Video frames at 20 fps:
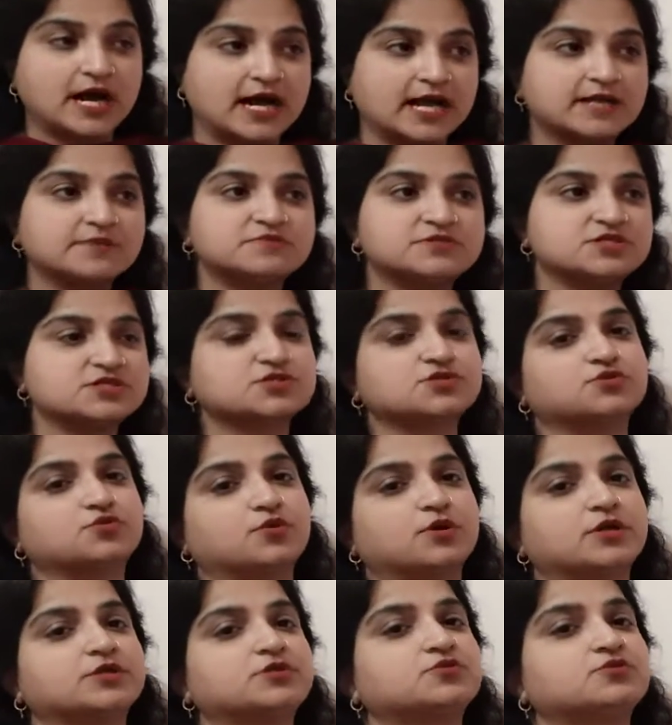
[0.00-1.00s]
I am just
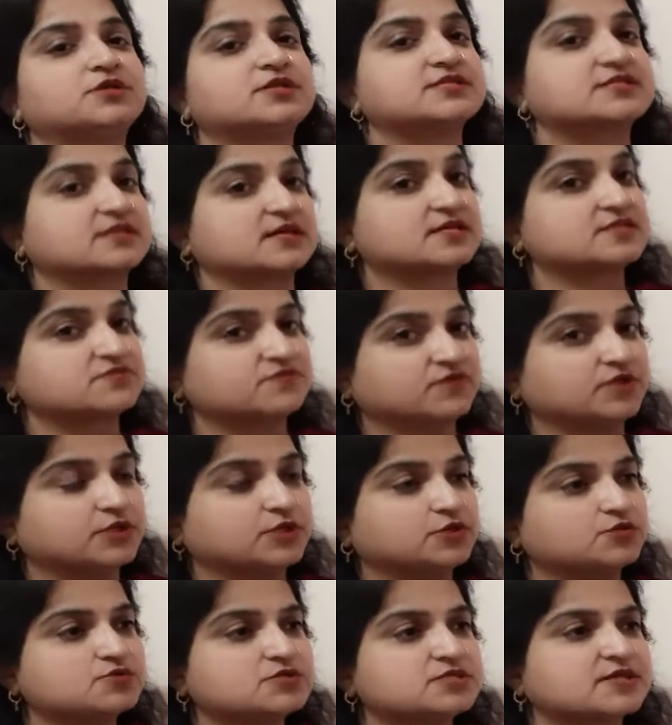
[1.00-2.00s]
going to discuss
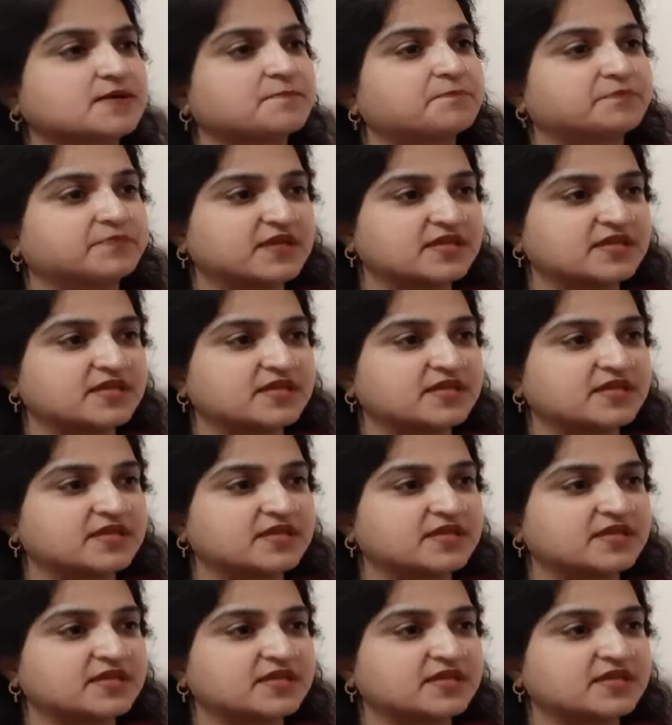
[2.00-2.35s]
with you some